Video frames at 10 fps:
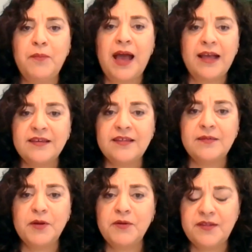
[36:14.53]
past
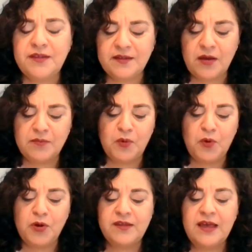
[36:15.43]
experiences on
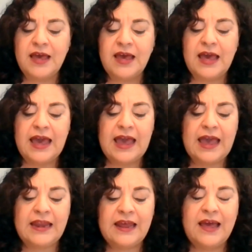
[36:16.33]
boards.
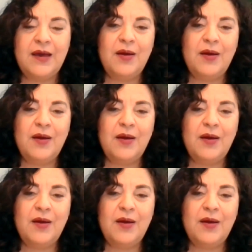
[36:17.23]
And